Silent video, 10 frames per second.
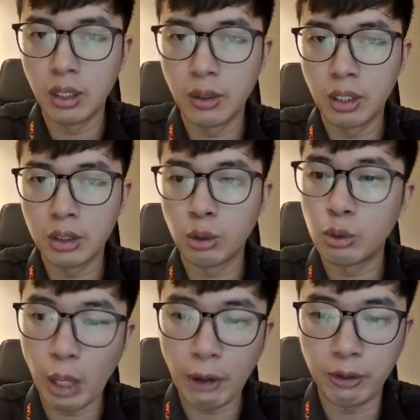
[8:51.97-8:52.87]
So
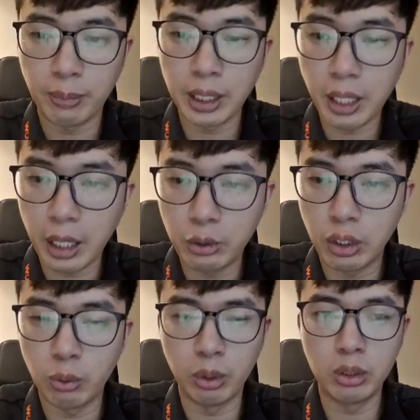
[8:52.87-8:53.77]
to have a better
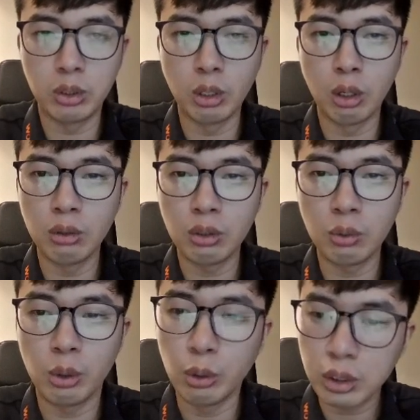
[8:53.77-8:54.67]
entry, we
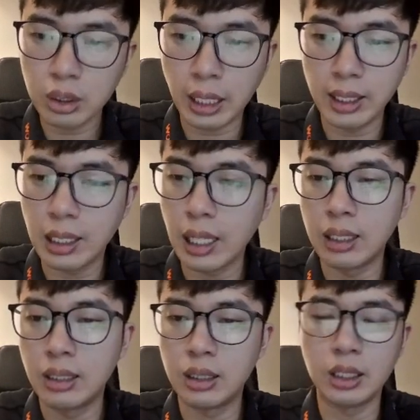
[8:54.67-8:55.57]
use technical
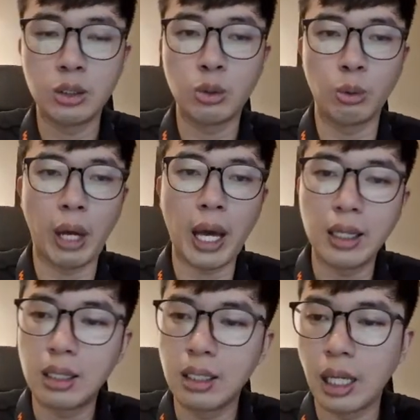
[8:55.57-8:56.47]
analysis to
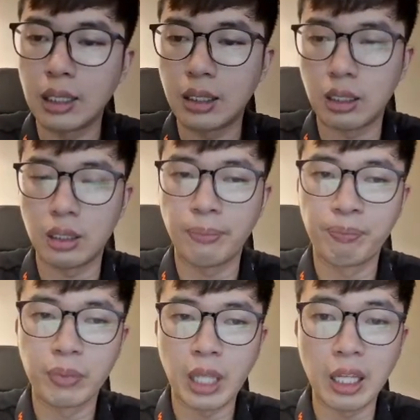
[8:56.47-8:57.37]
enter
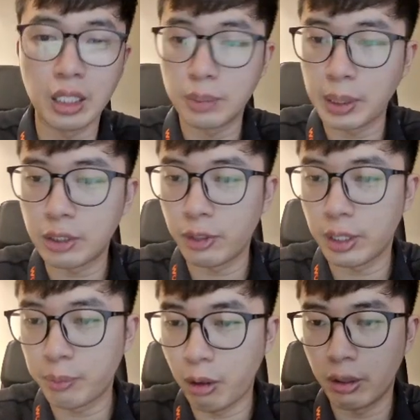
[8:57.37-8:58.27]
at a
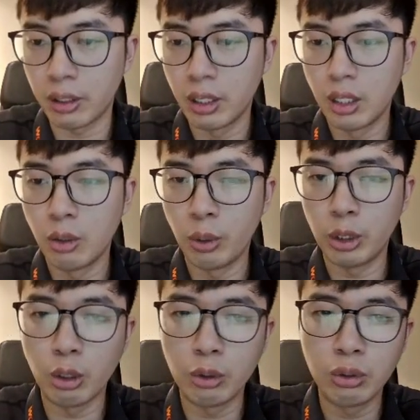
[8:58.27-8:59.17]
specific point. We
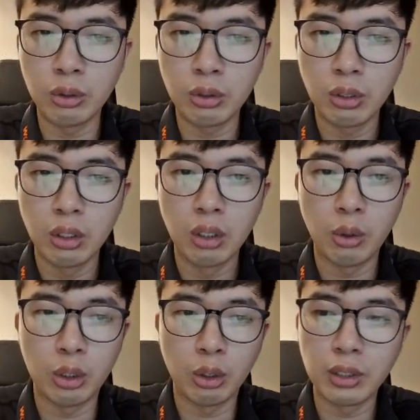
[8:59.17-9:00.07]
don't
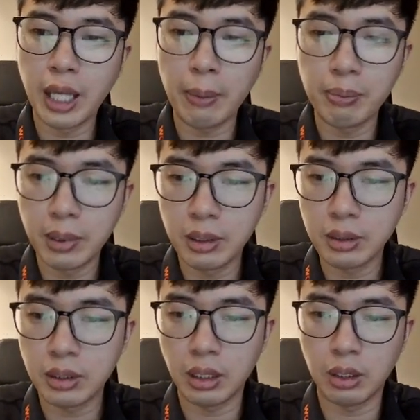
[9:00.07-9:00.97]
gamble
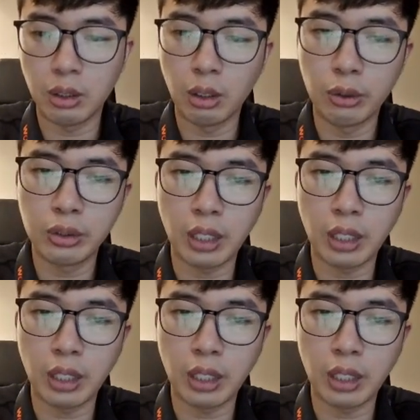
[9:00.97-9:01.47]
in those